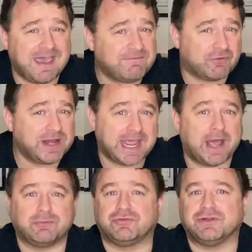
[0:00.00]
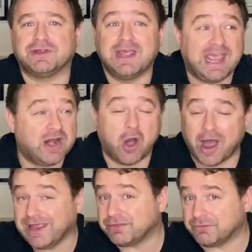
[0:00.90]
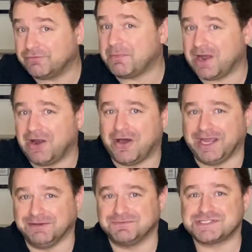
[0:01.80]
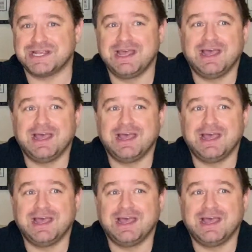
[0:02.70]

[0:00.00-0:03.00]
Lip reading: ever encountered in either of my lives